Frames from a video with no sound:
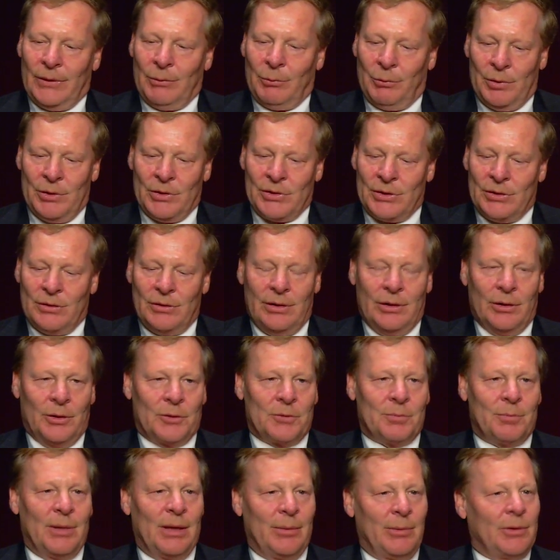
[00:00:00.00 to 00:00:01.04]
recent
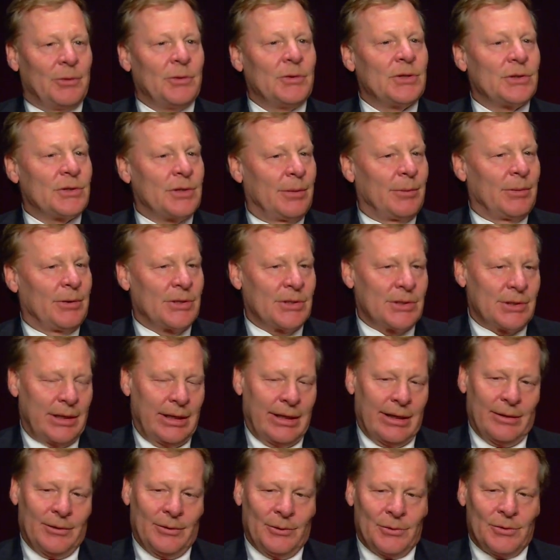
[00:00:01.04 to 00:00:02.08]
years, maybe because of some of the
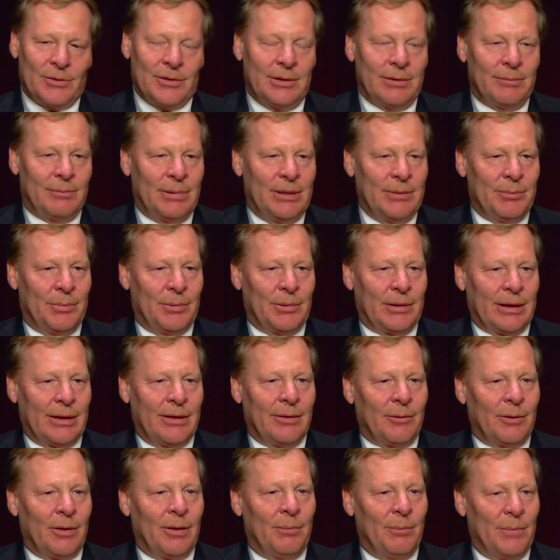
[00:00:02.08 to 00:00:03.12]
scandals, people get
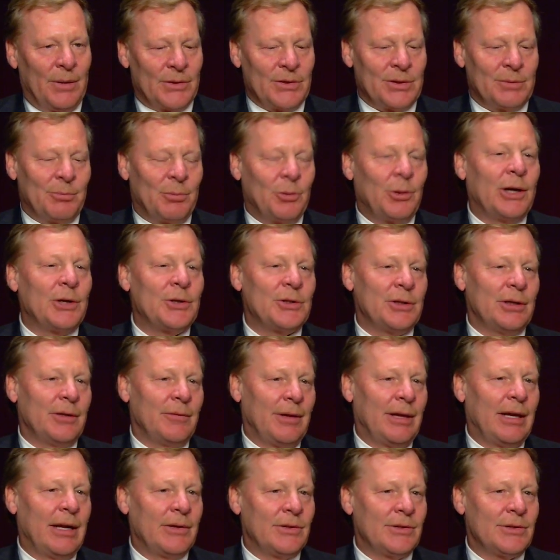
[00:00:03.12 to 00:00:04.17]
a misimpression of
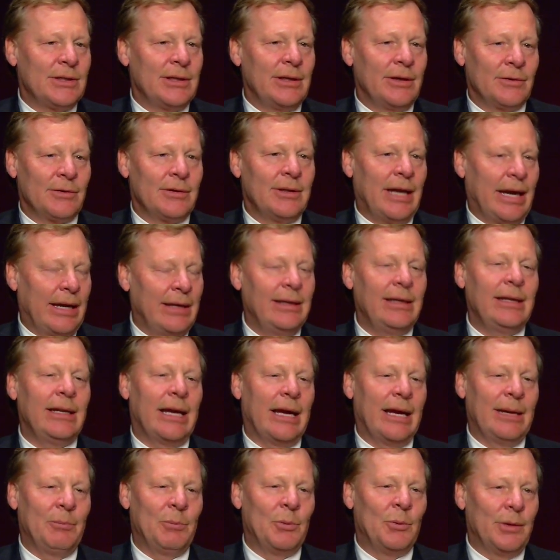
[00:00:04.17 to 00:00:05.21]
a lot of CEOs.
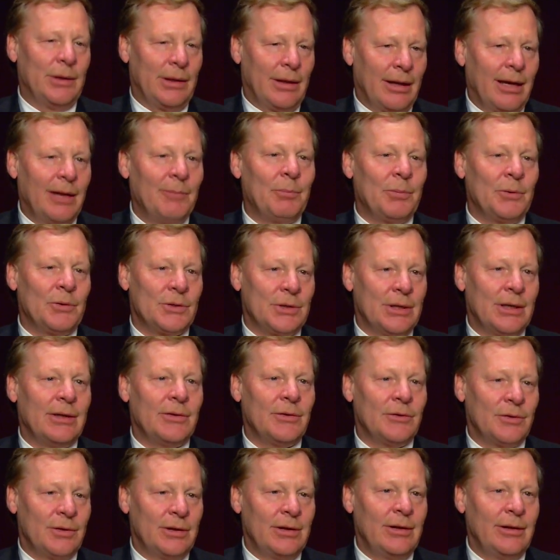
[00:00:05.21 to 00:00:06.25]
99.9% of
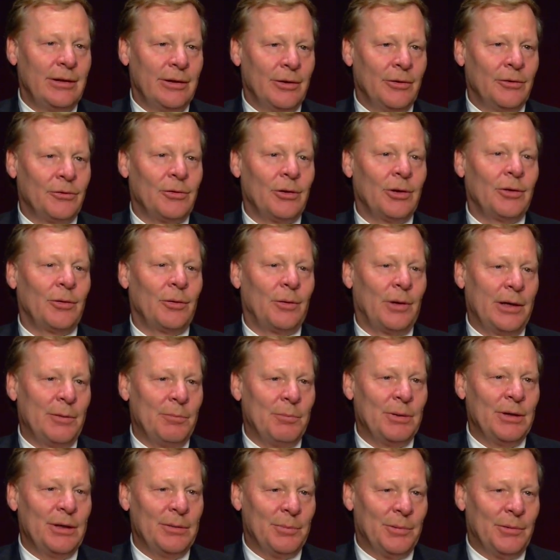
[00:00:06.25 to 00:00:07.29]
CEOs are
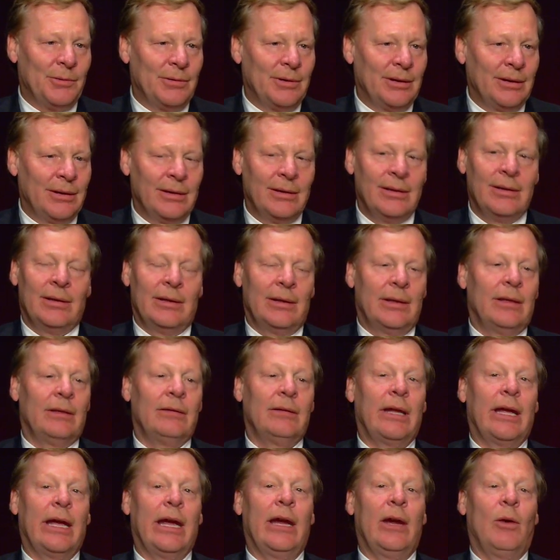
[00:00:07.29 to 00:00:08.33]
great people.
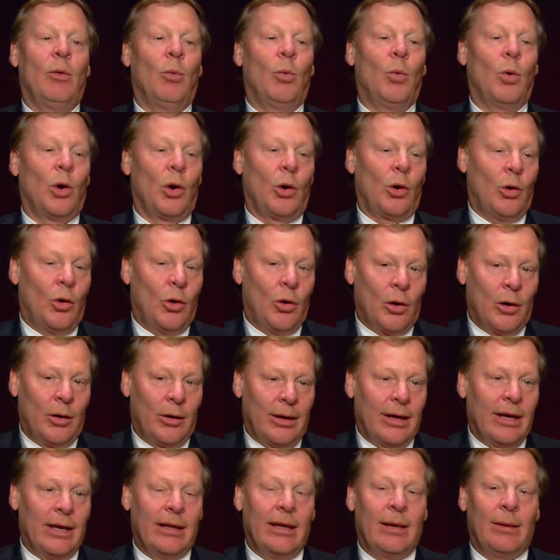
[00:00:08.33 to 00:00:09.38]
They work
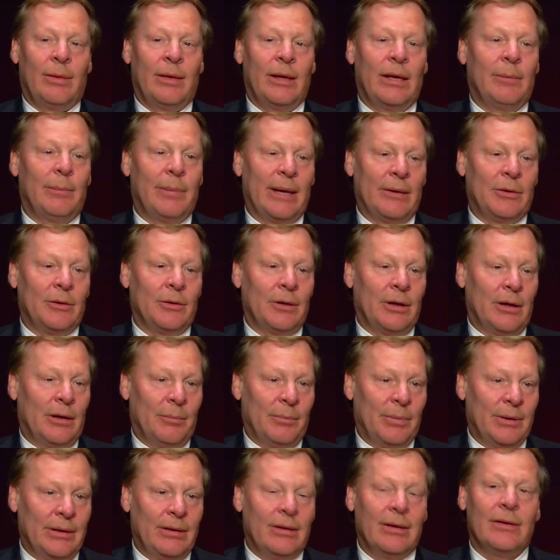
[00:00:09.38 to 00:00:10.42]
hard and they think about their
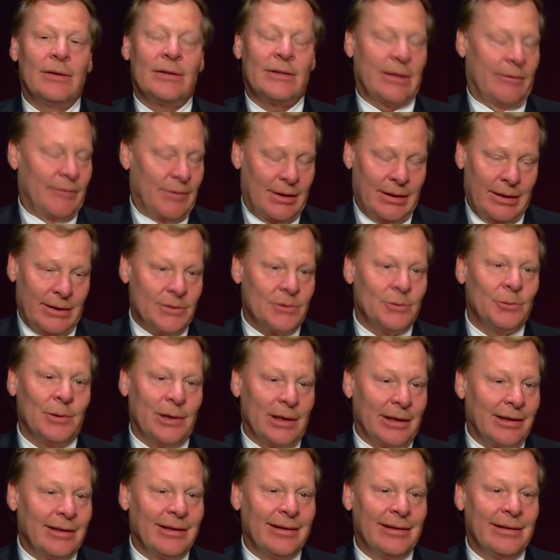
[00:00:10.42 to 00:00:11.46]
company 7 days a
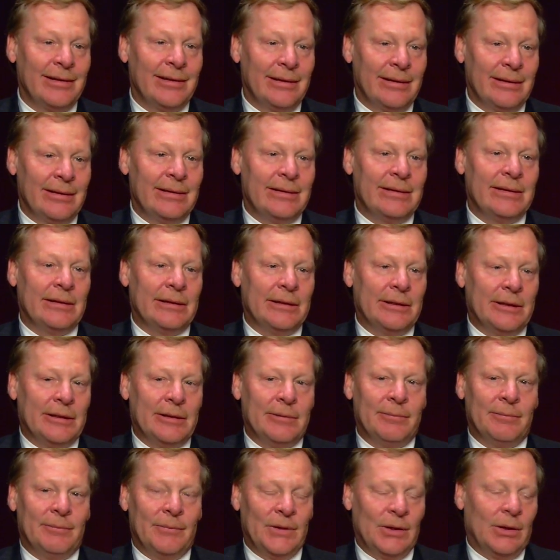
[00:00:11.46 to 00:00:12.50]
week.
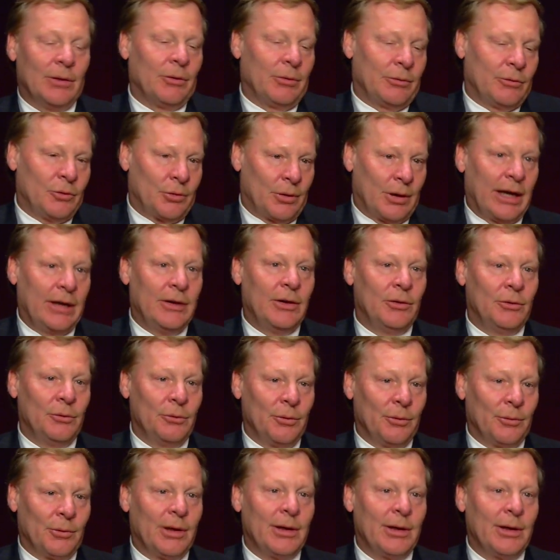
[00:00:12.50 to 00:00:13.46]
You know, trying to do the